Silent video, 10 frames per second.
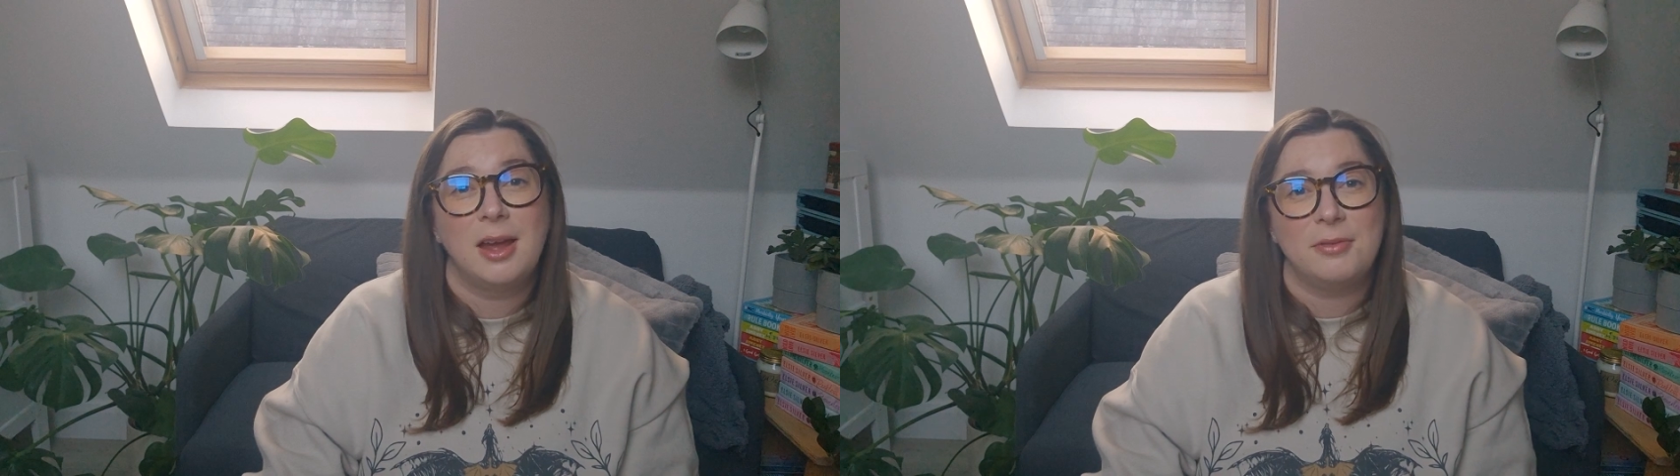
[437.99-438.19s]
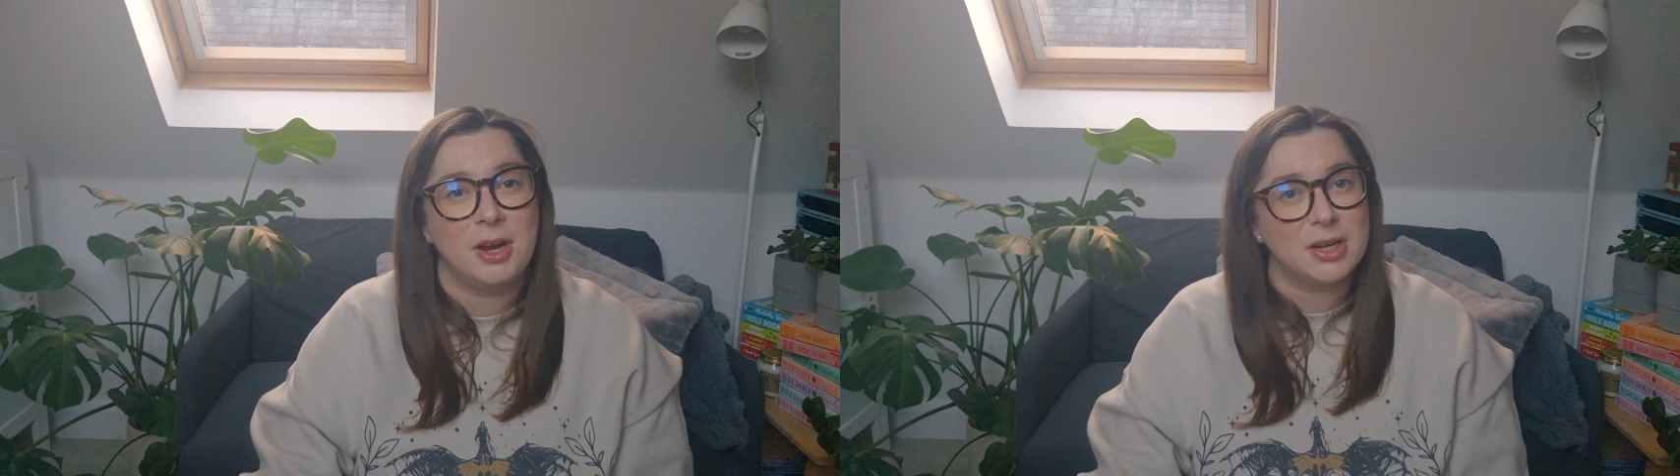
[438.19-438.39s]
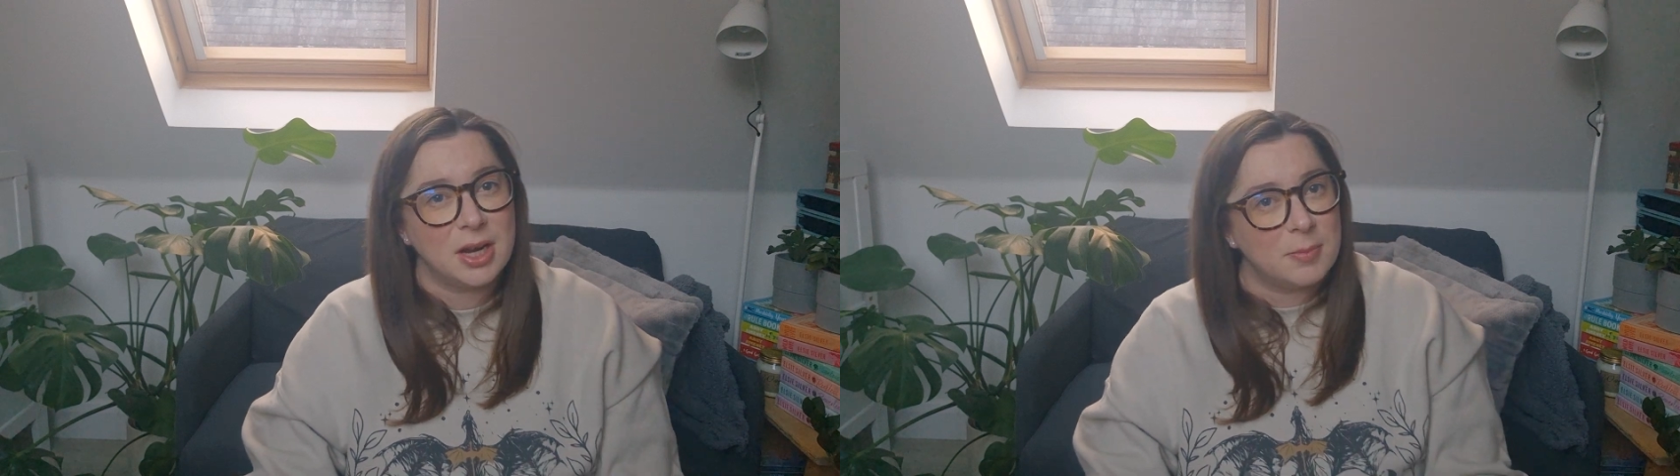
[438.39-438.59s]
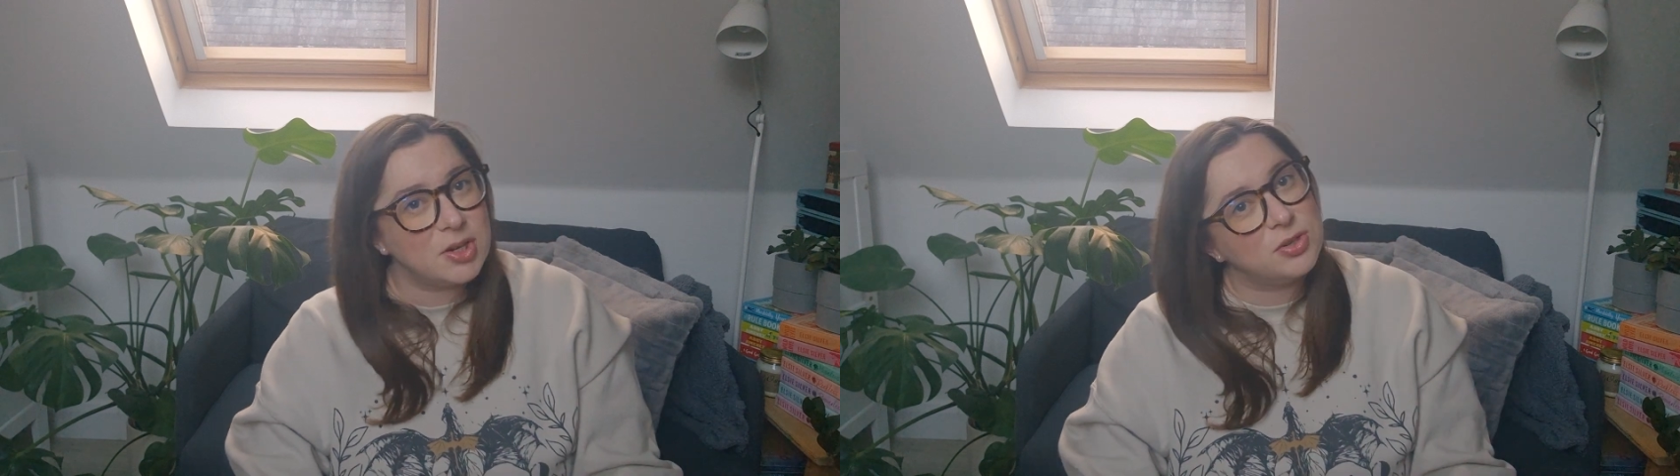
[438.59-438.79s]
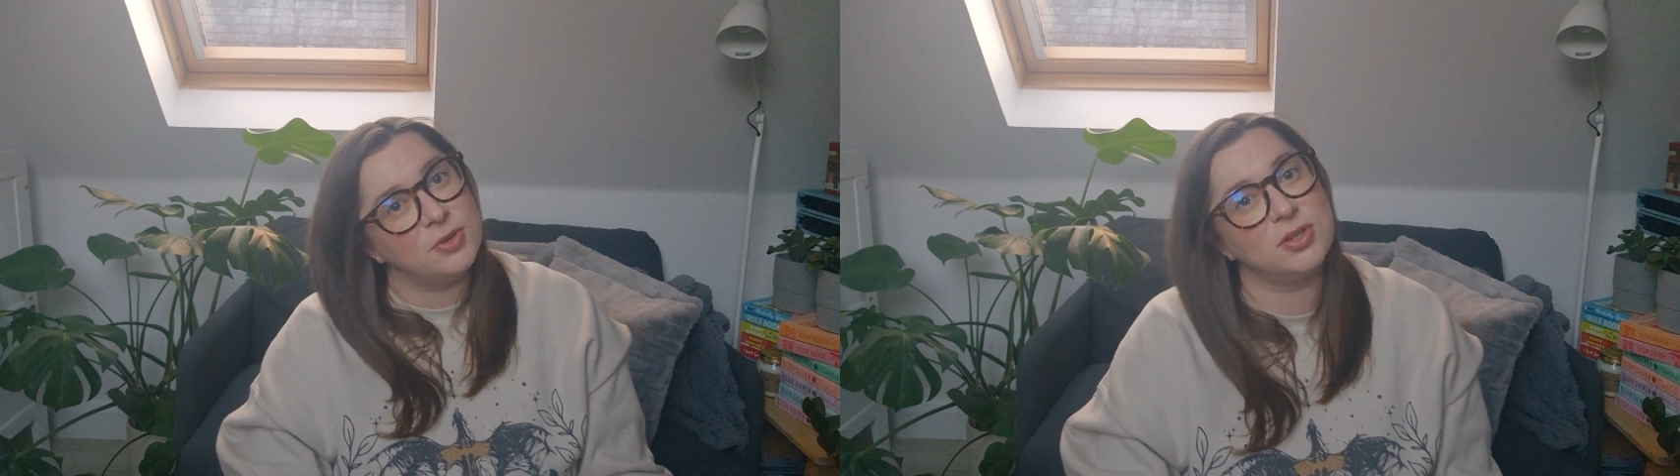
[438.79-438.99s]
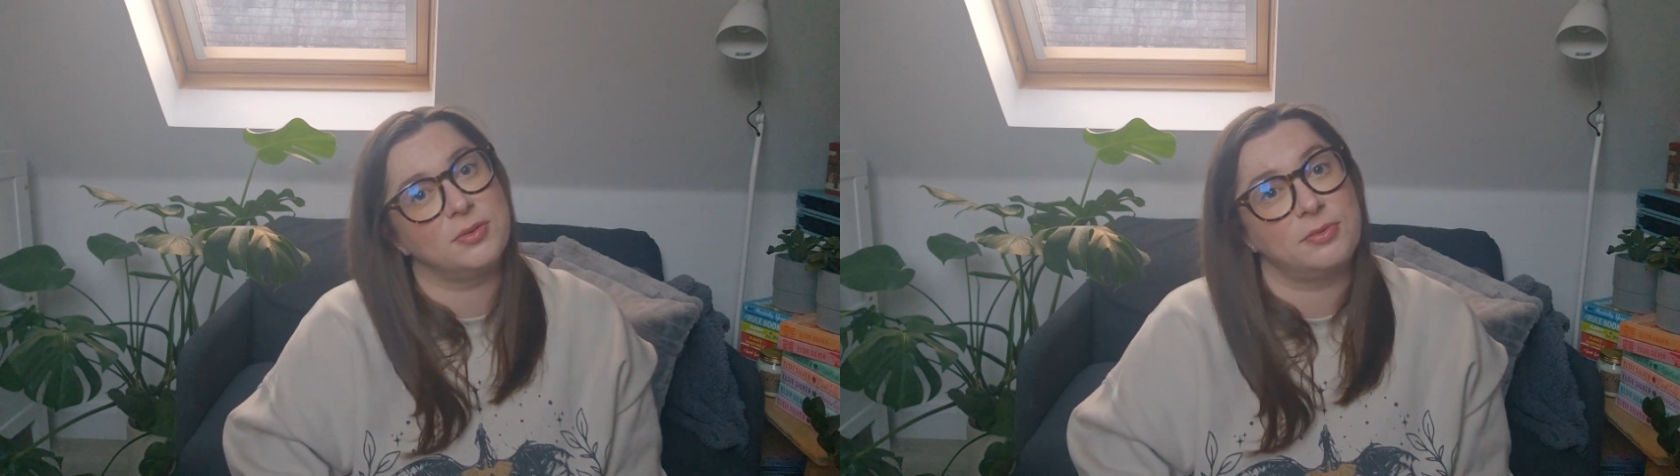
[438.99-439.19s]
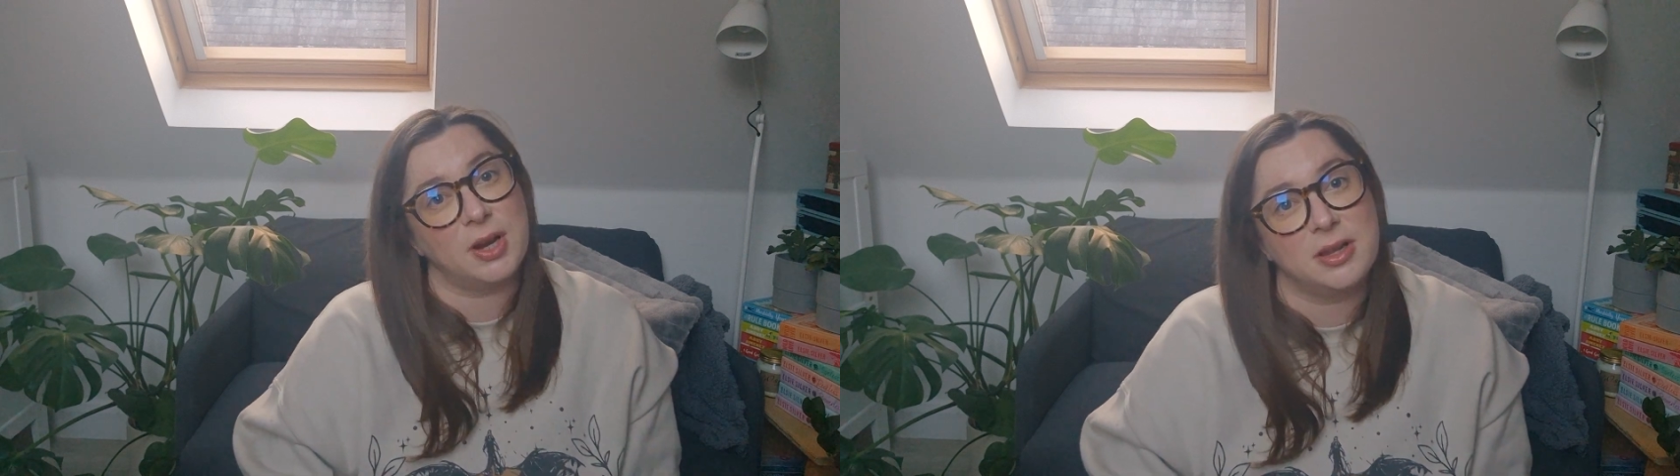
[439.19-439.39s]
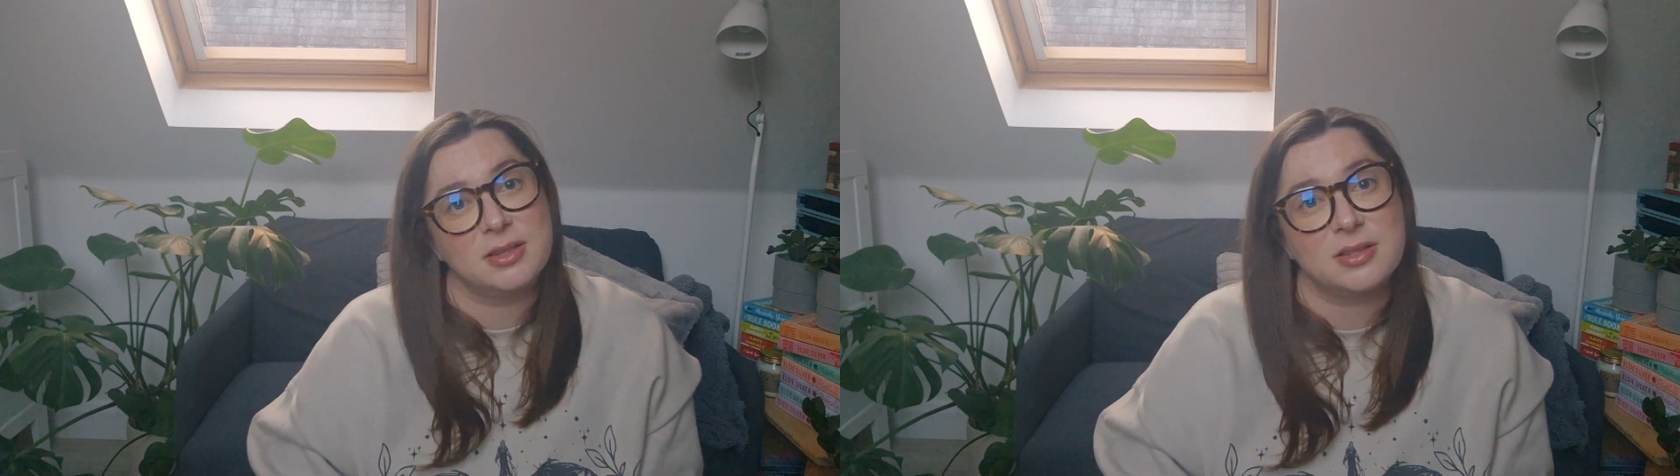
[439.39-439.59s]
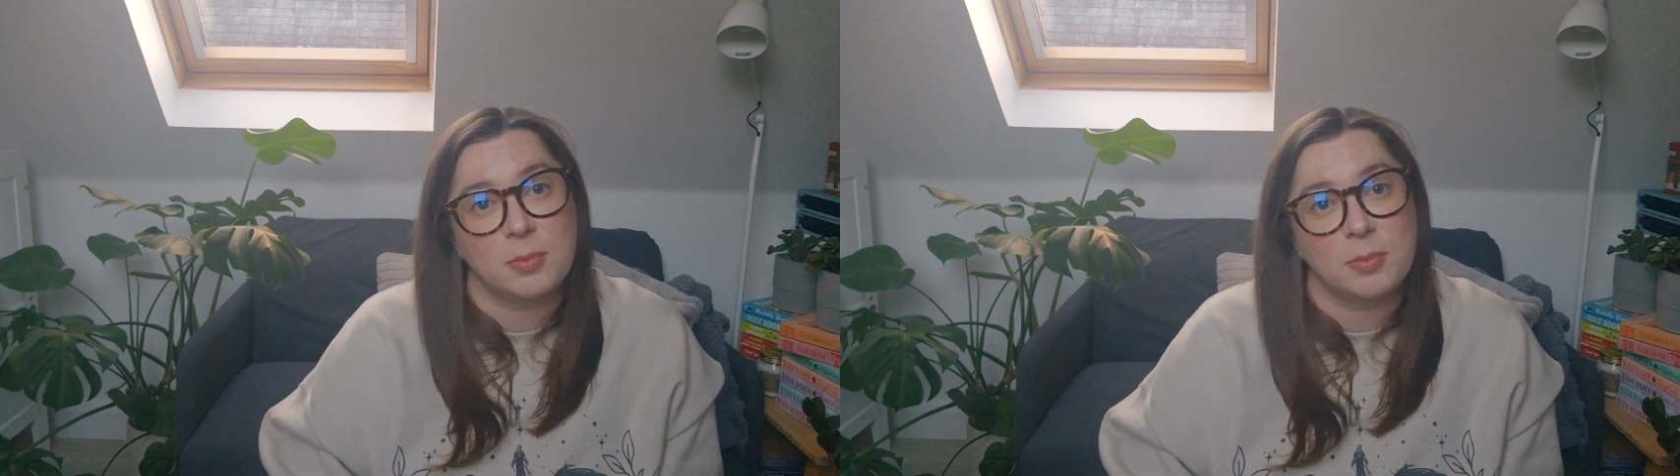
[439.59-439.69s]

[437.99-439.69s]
I've heard kind of mixed reviews from friends.